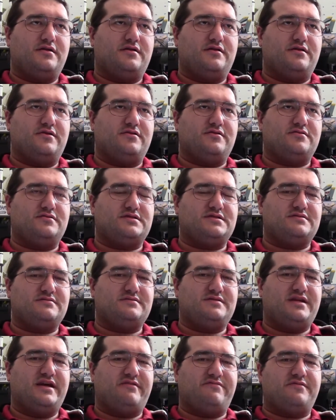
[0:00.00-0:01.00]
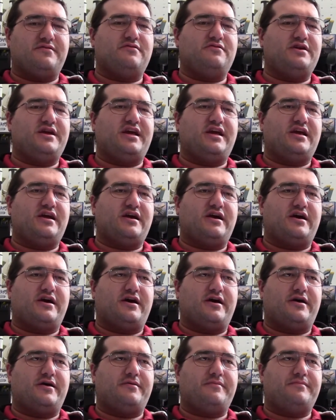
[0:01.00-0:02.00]
there's definitely
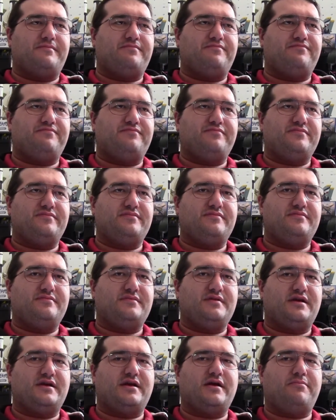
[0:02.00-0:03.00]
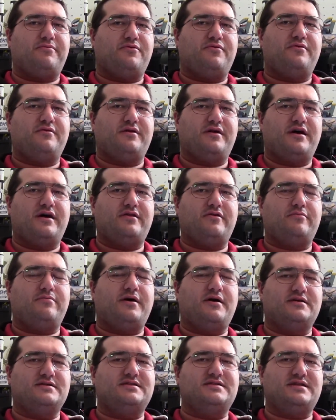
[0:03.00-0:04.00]
a couple other
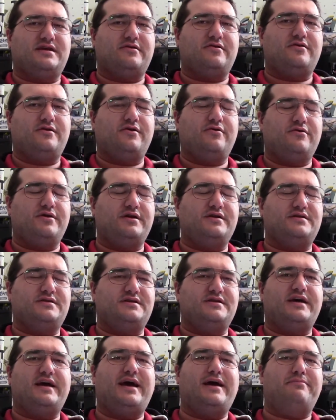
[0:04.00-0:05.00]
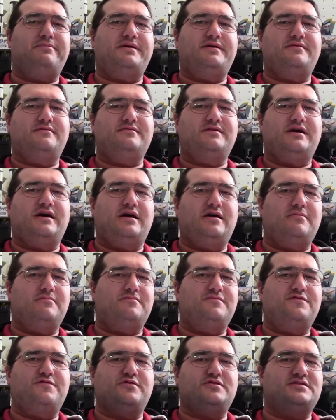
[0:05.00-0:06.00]
pauses that are going to happen.
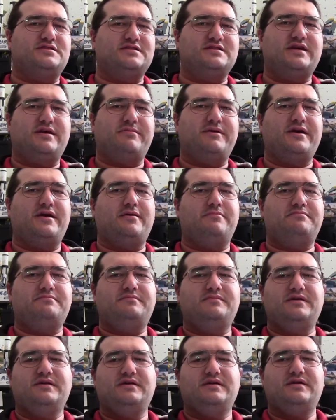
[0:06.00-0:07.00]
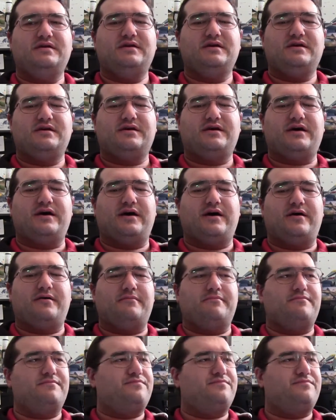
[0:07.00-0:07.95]
First is coming up. Um,